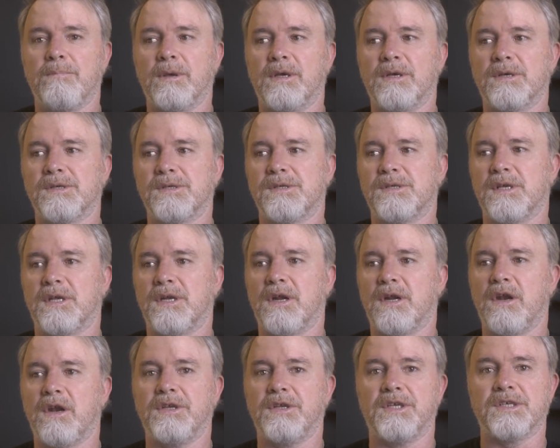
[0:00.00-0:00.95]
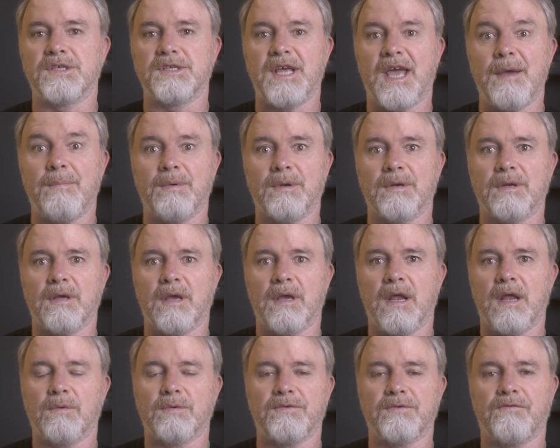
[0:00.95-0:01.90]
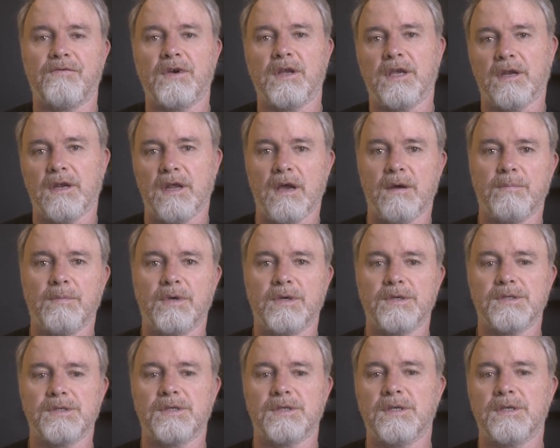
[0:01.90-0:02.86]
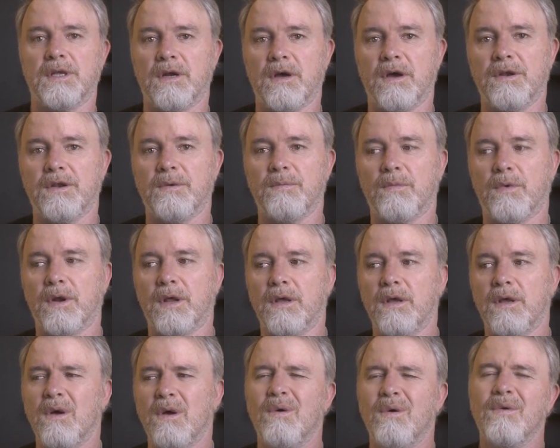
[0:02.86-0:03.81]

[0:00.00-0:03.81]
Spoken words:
Because it only just happened, and I was freaking out because, you know, I didn't want to,